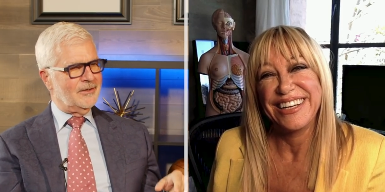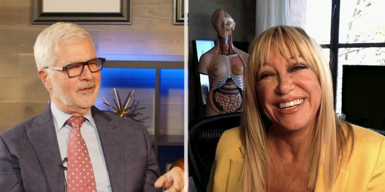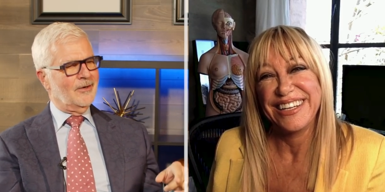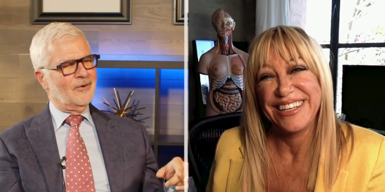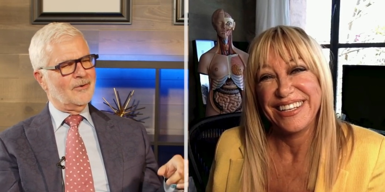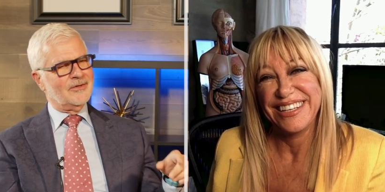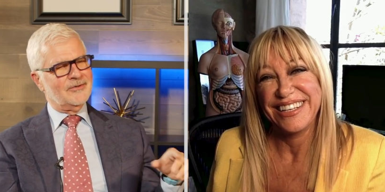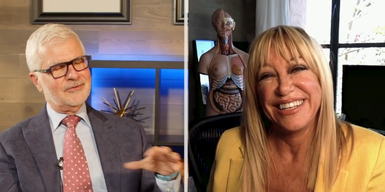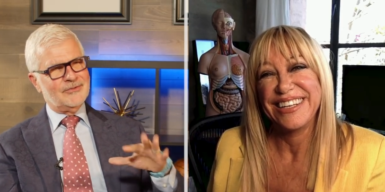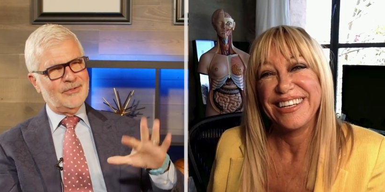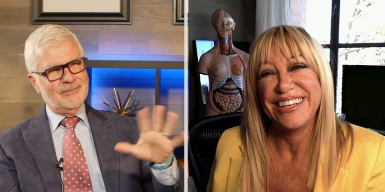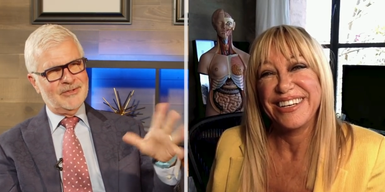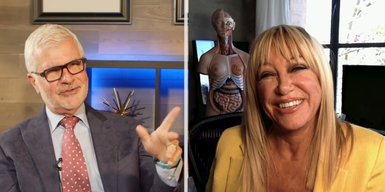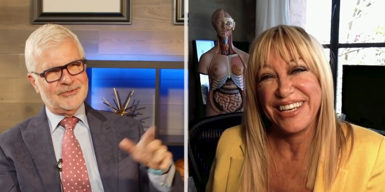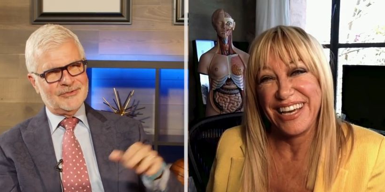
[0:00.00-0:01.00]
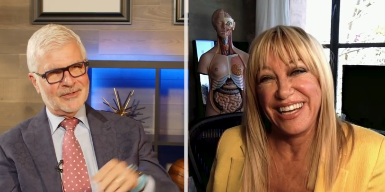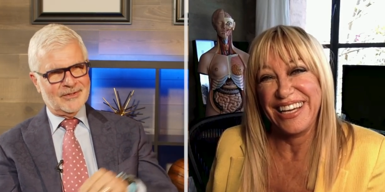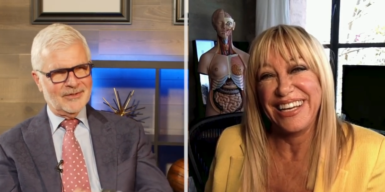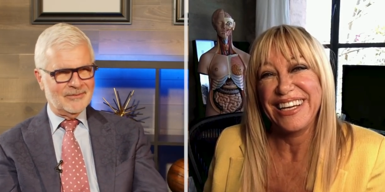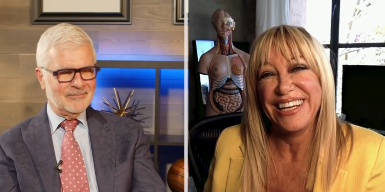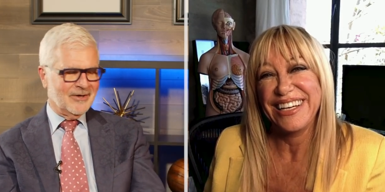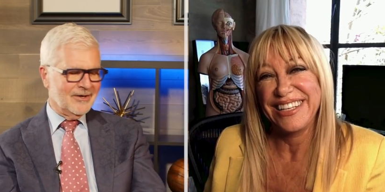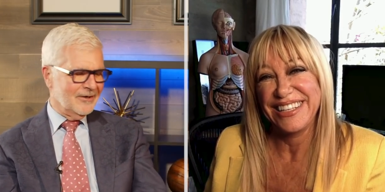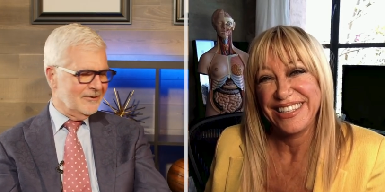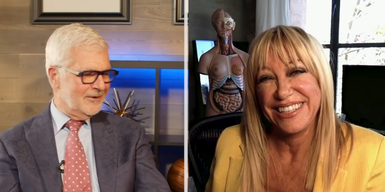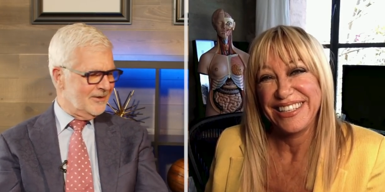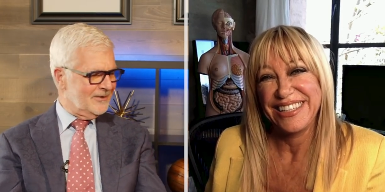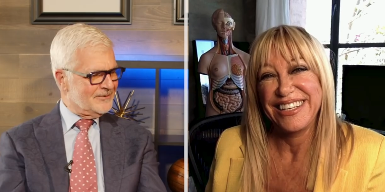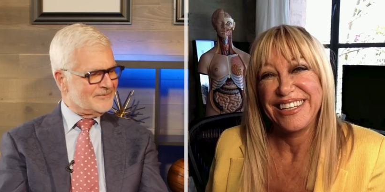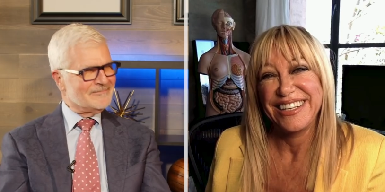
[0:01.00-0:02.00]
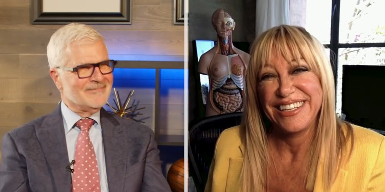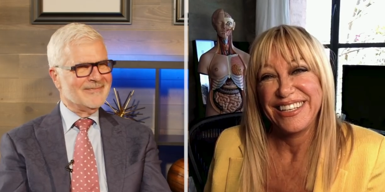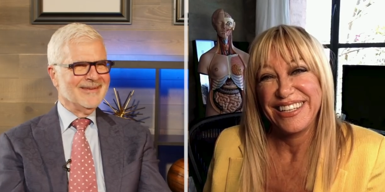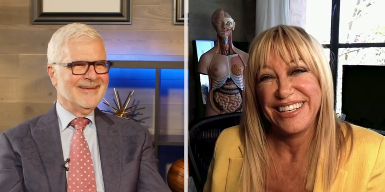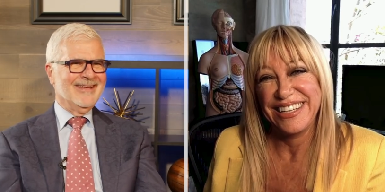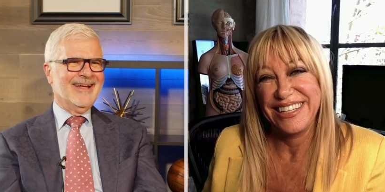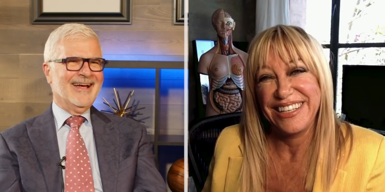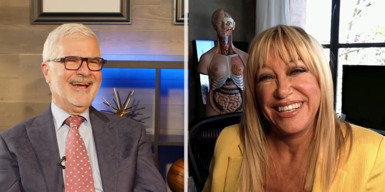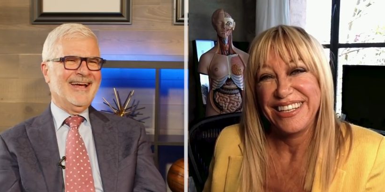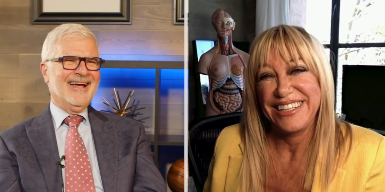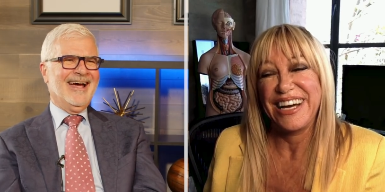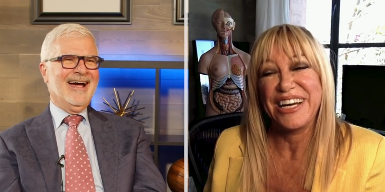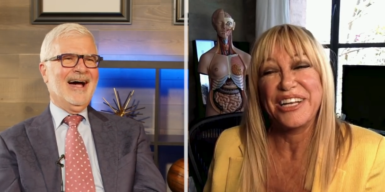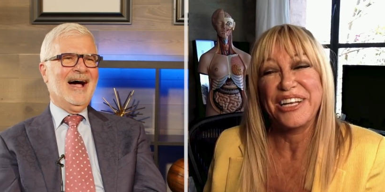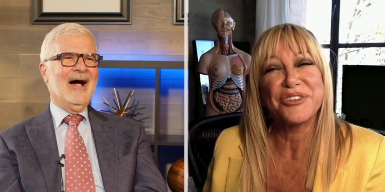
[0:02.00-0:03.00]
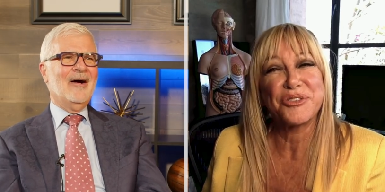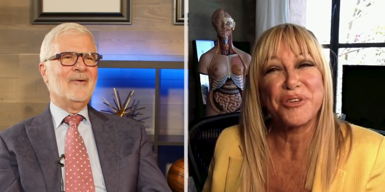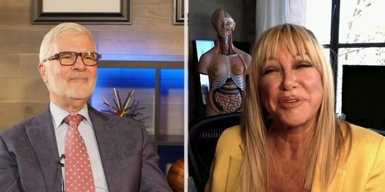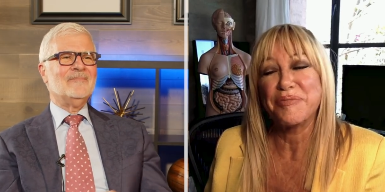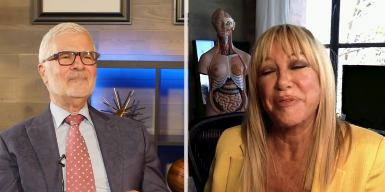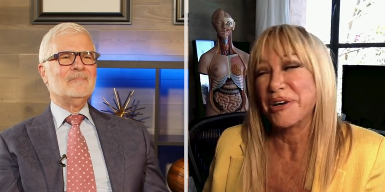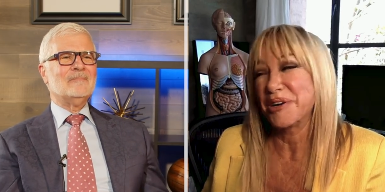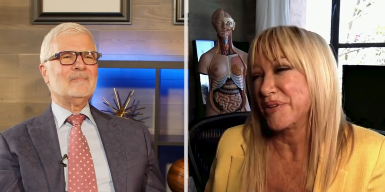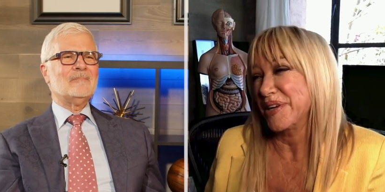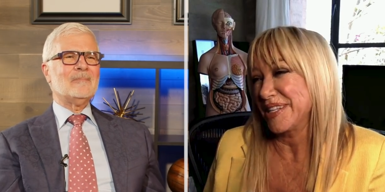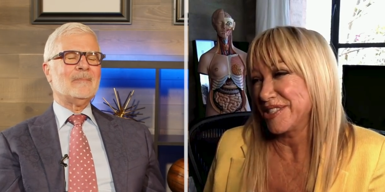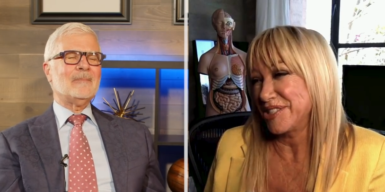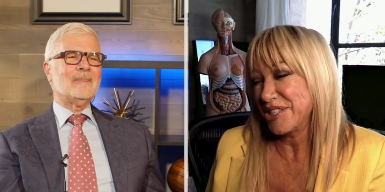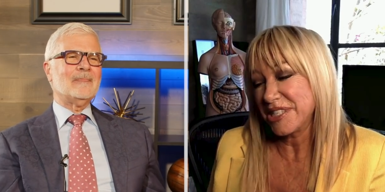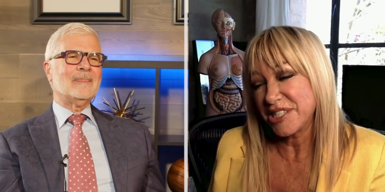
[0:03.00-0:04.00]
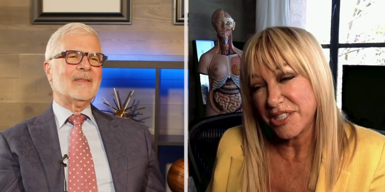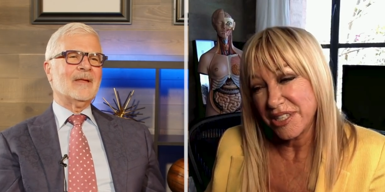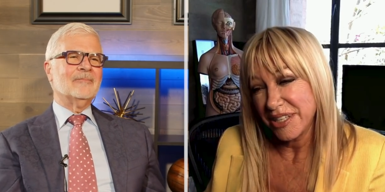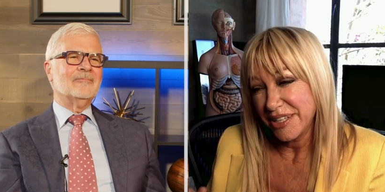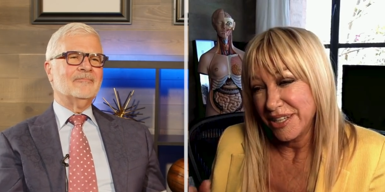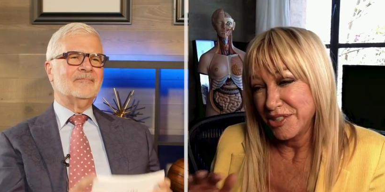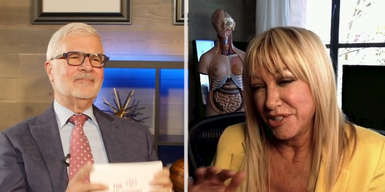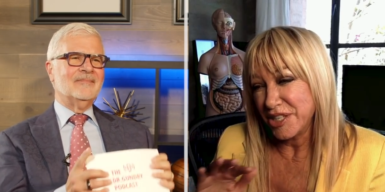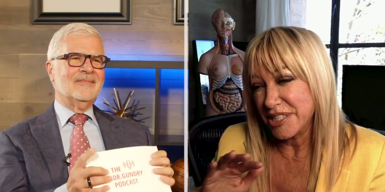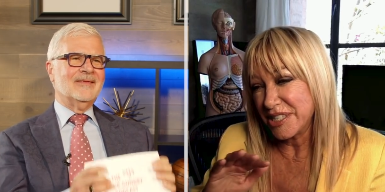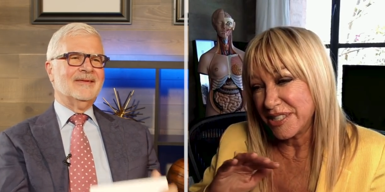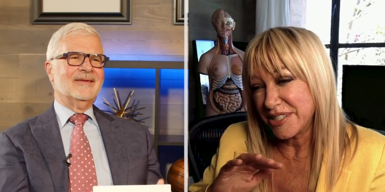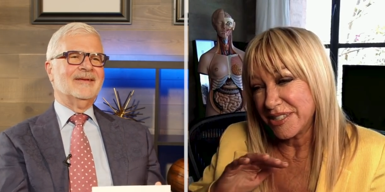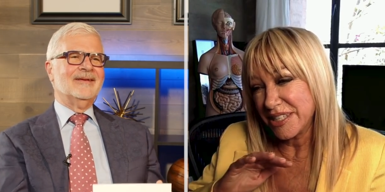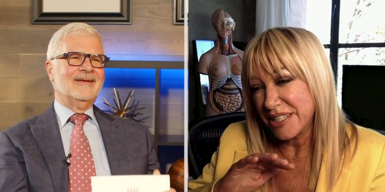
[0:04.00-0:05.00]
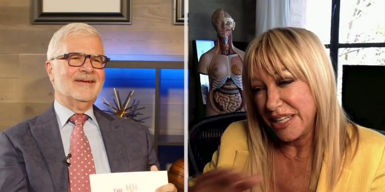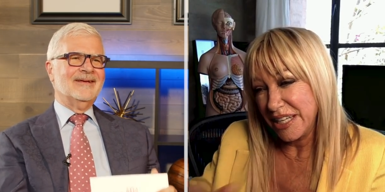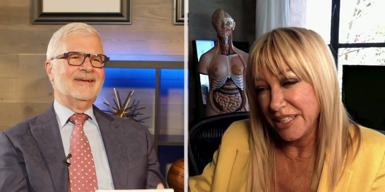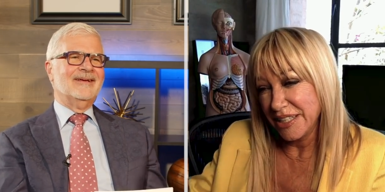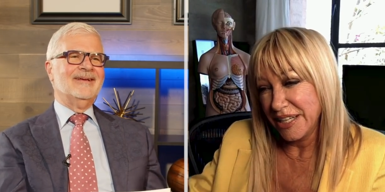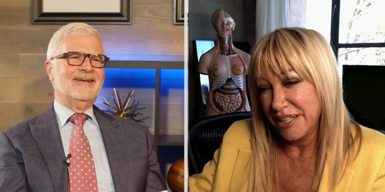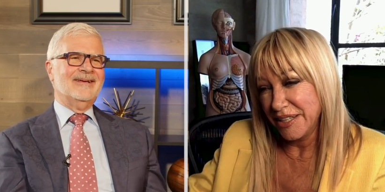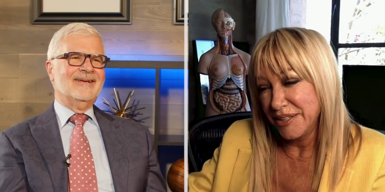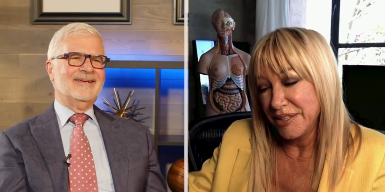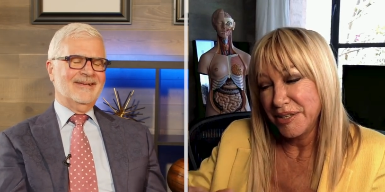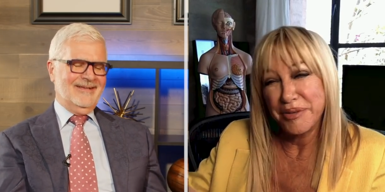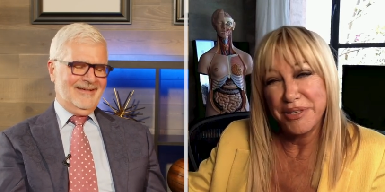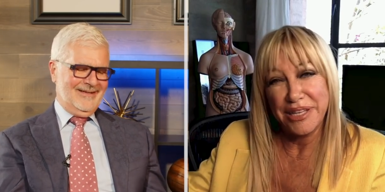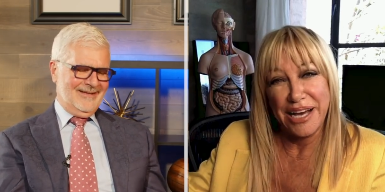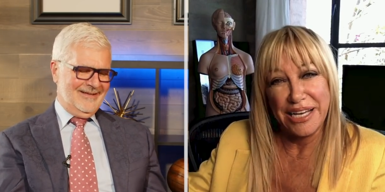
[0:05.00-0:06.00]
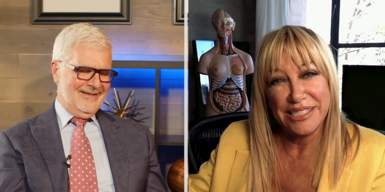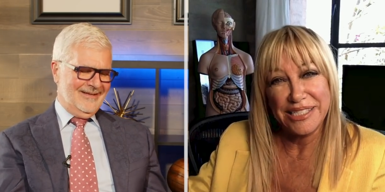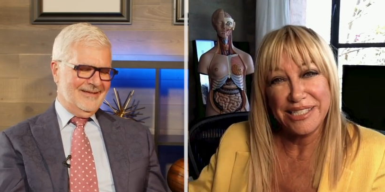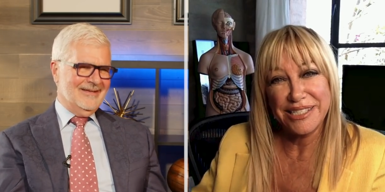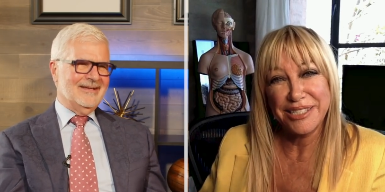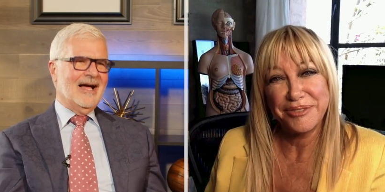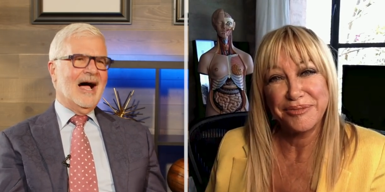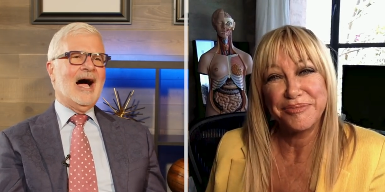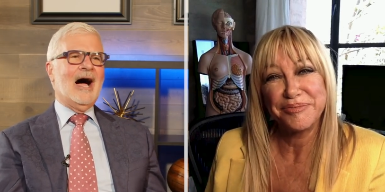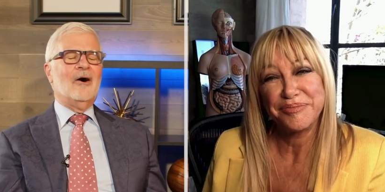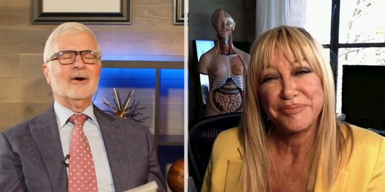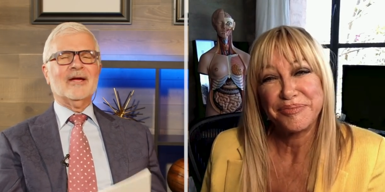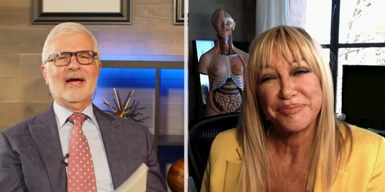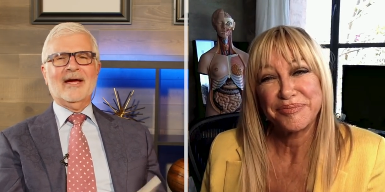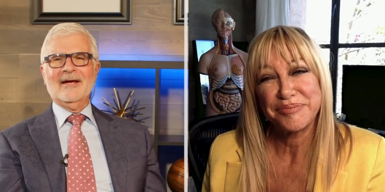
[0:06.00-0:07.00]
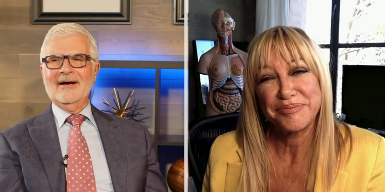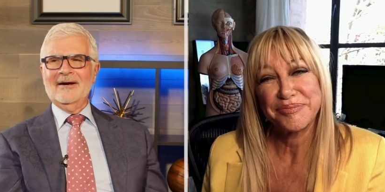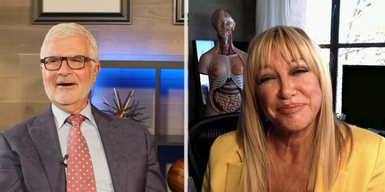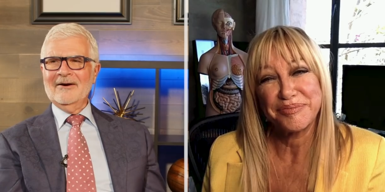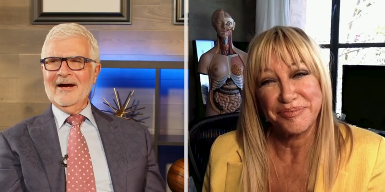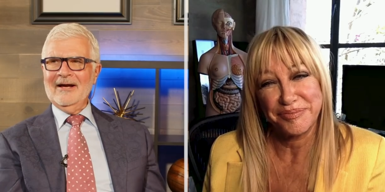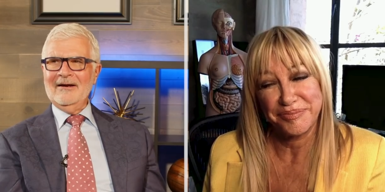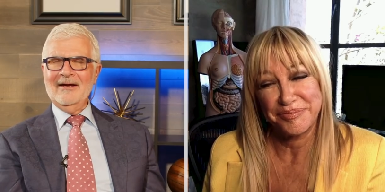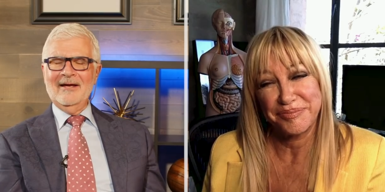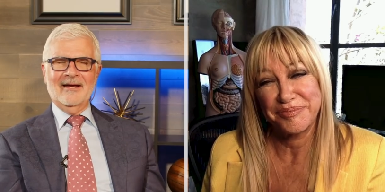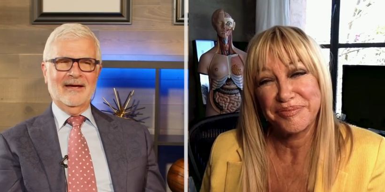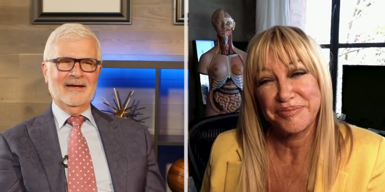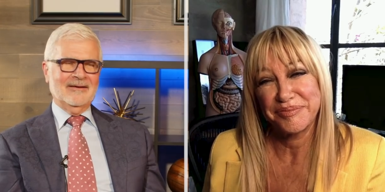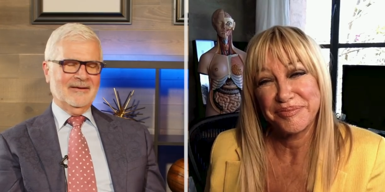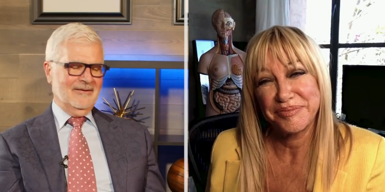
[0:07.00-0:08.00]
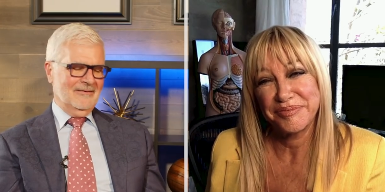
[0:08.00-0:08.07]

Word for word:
Speaker 1: no, because there's too much okay. sugar in margaritas.
Speaker 2: Okay. I don't drink margaritas. Just just tequila with ice.
Speaker 1: Ah, okay, all right. Uh,